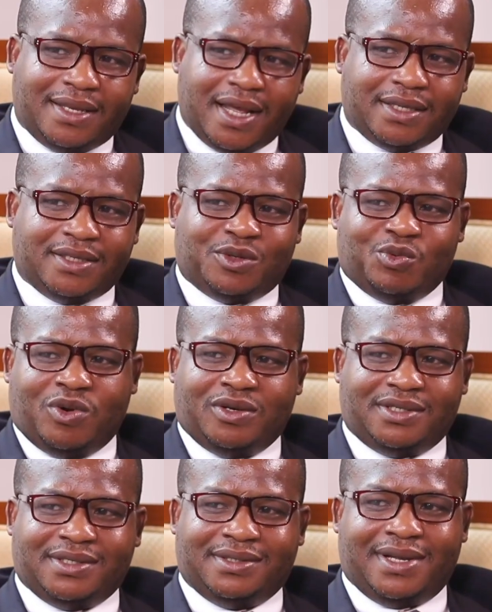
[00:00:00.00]
And that is
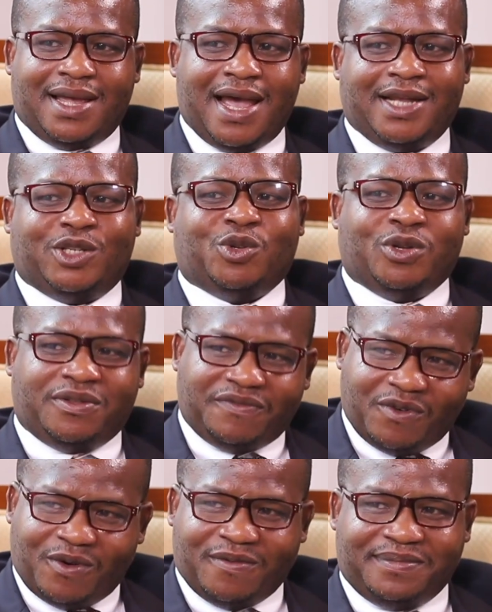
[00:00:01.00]
what I sought
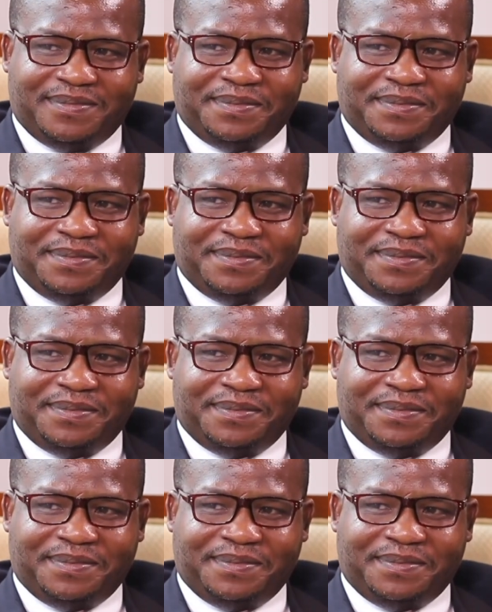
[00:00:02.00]
for.